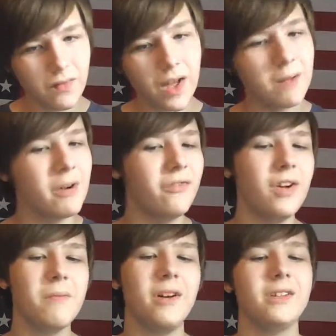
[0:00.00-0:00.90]
And my
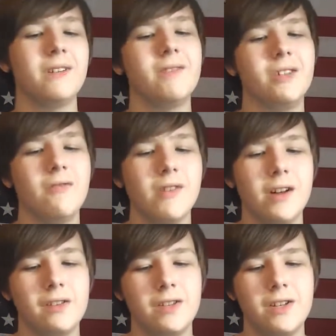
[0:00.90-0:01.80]
friend
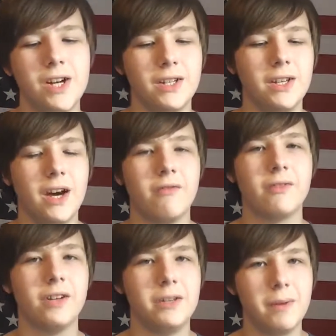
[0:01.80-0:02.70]
Paul721 suggested I
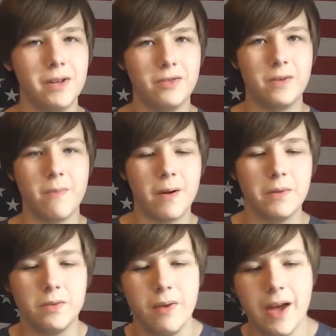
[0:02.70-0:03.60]
release my new Super Mario
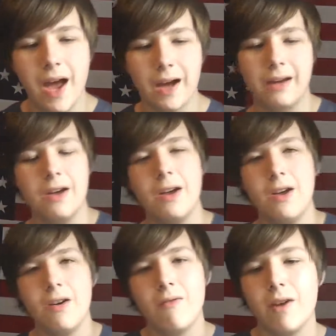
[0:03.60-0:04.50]
Bros. Wii hack
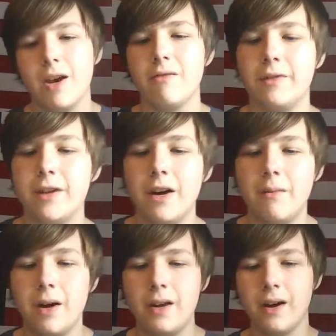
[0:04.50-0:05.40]
when I was
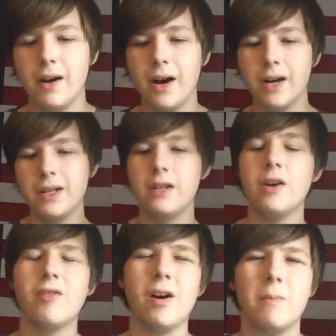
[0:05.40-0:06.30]
done, but I didn't
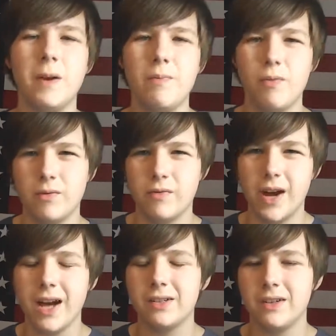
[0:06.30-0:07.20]
know how people would
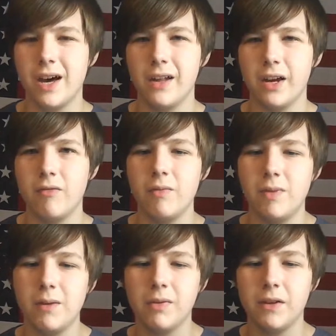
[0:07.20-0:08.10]
react to that. Like, would
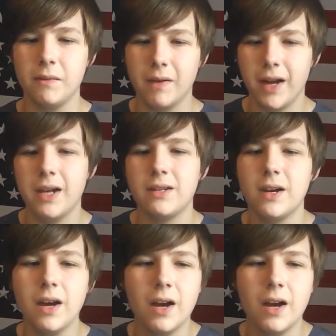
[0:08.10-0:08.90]
people even play it?